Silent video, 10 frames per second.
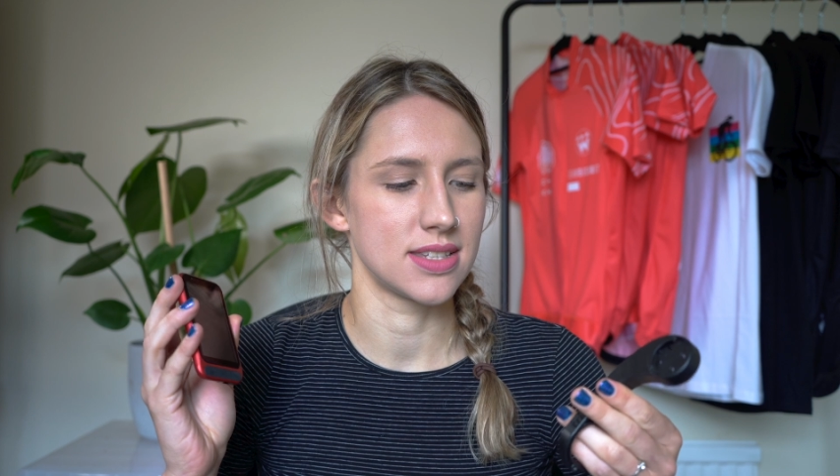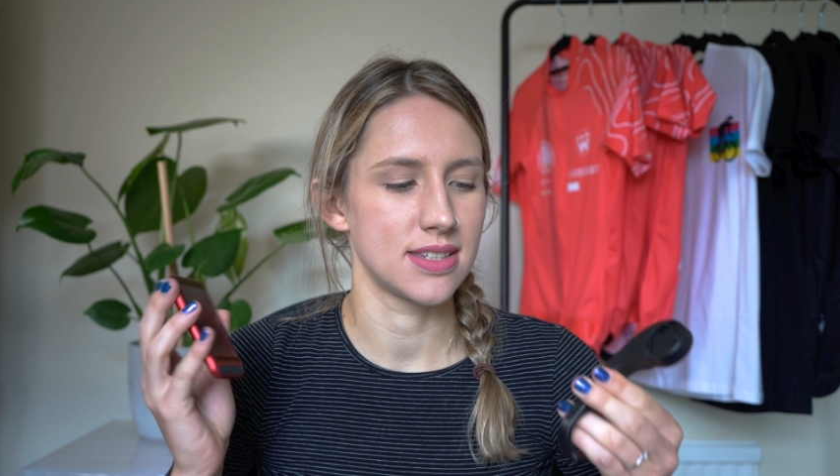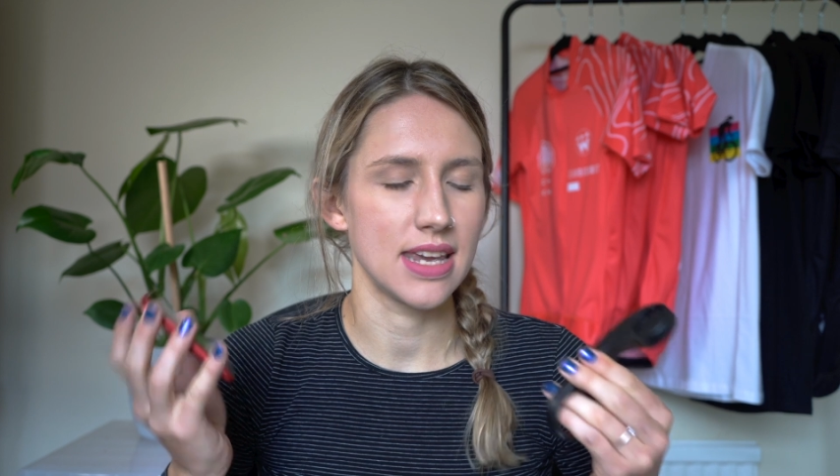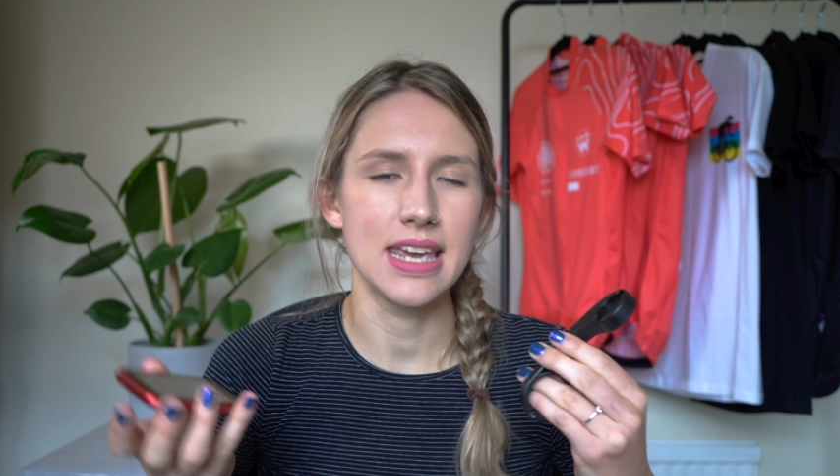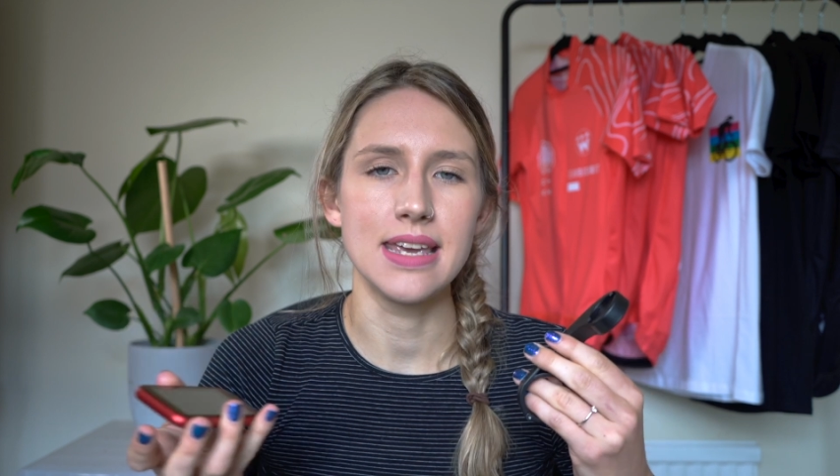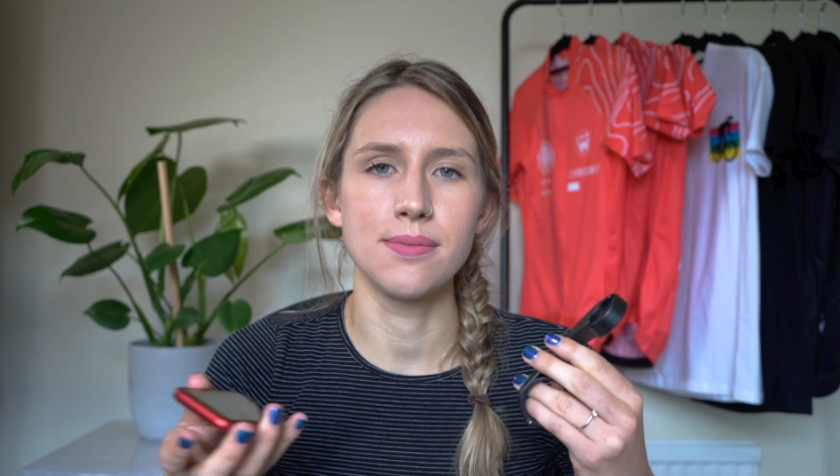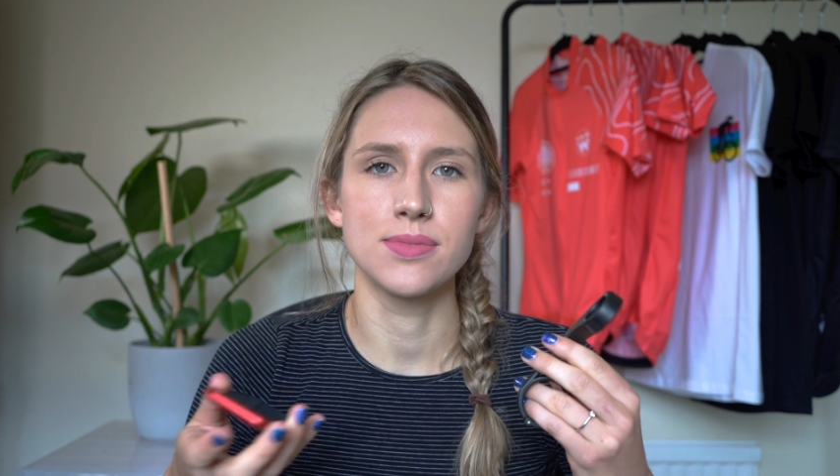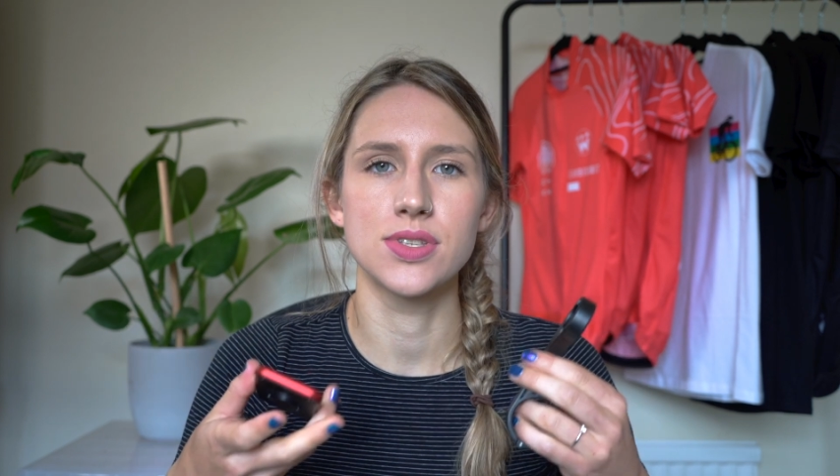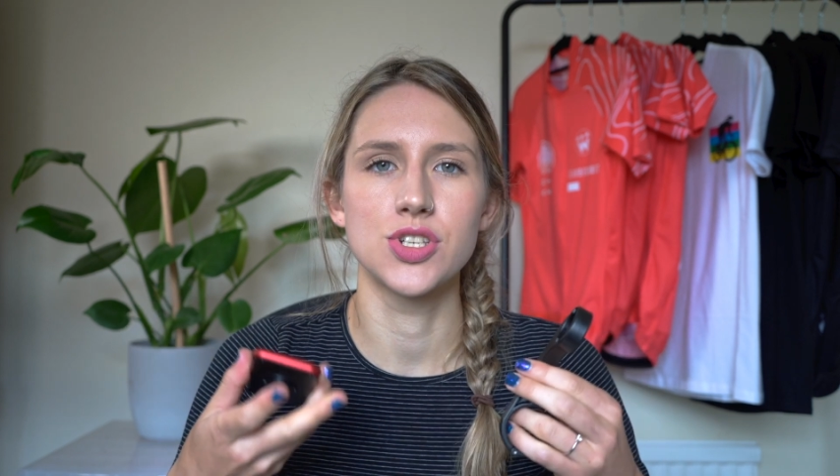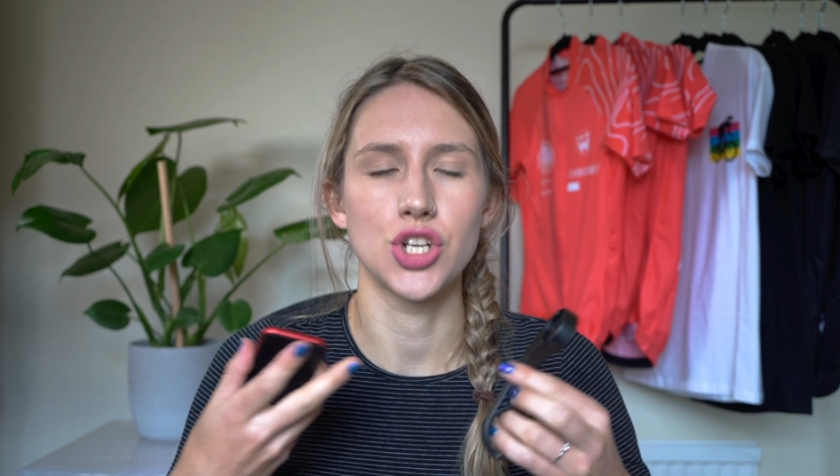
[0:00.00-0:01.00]

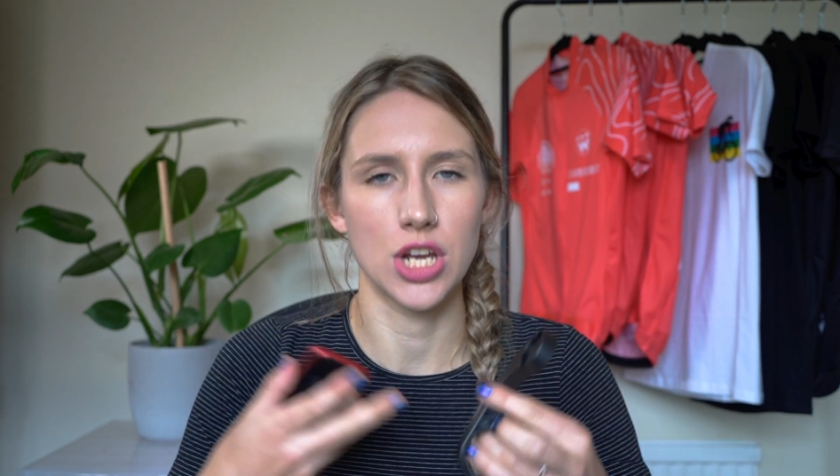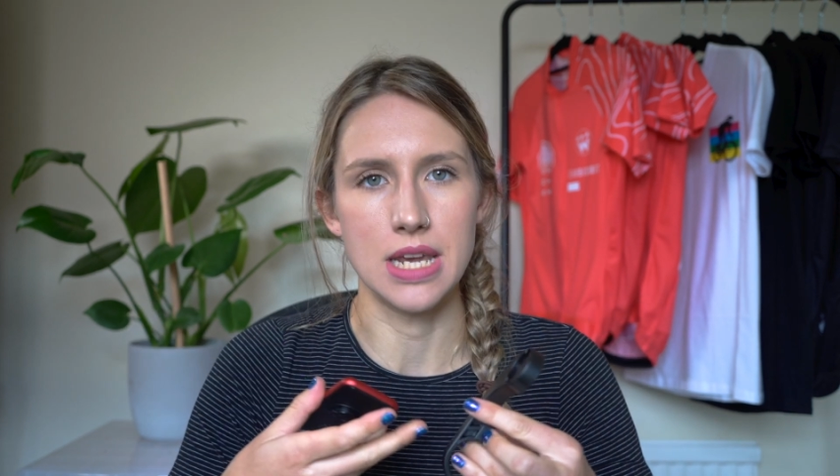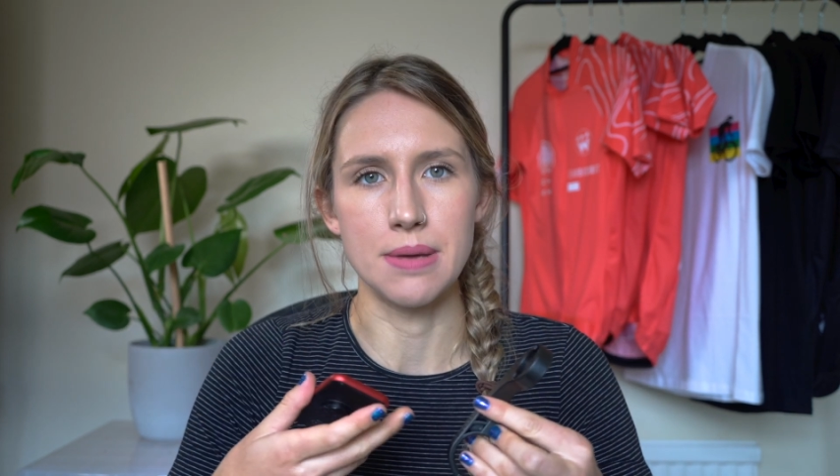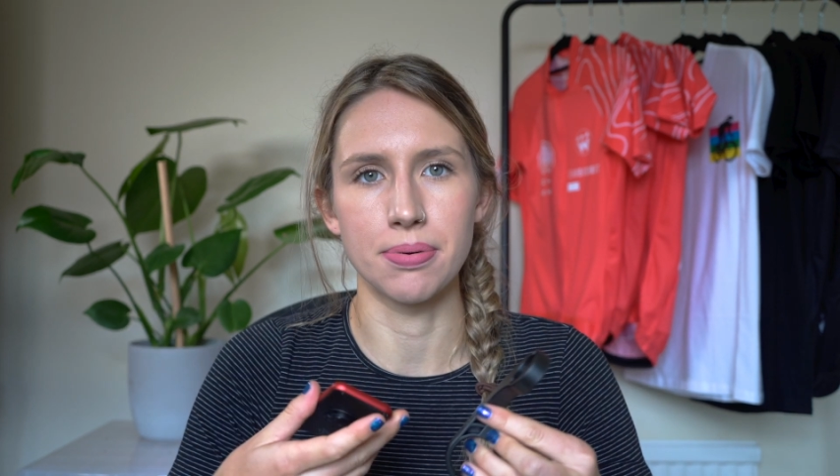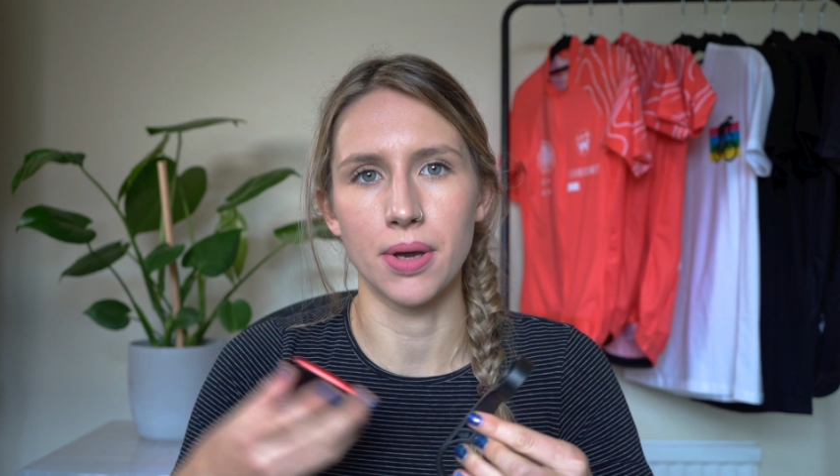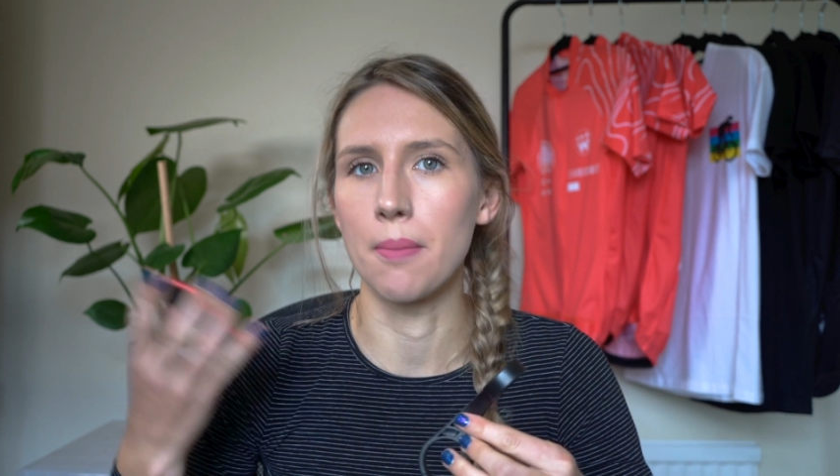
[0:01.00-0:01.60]
seems cheap